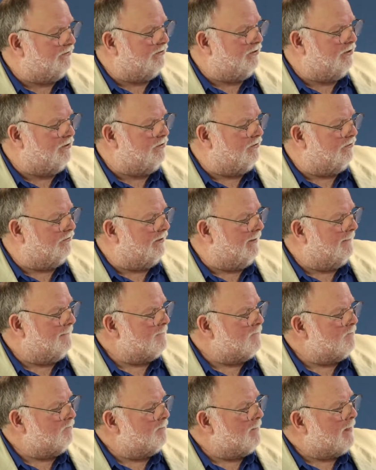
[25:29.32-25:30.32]
News.
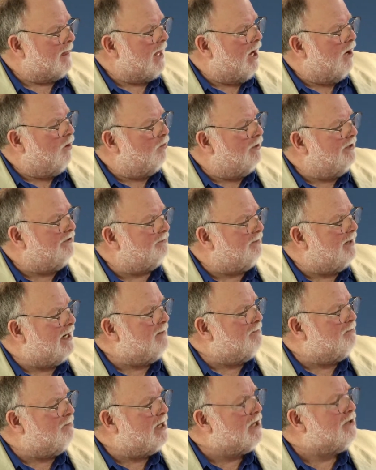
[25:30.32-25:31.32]
We
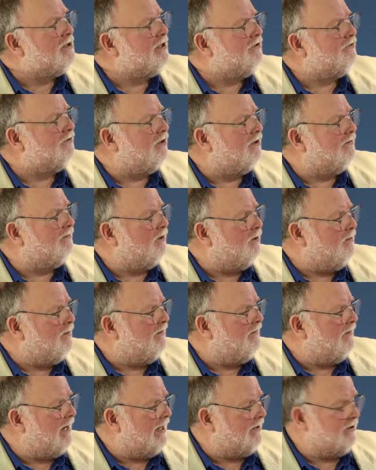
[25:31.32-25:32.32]
spend millions on
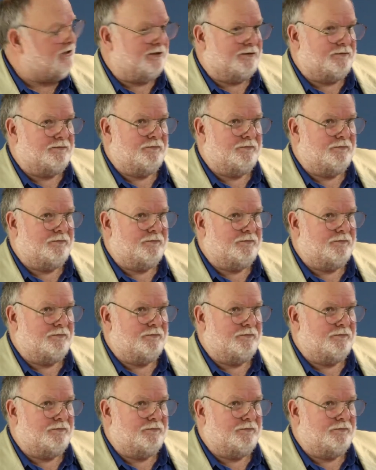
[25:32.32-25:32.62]
affirmative action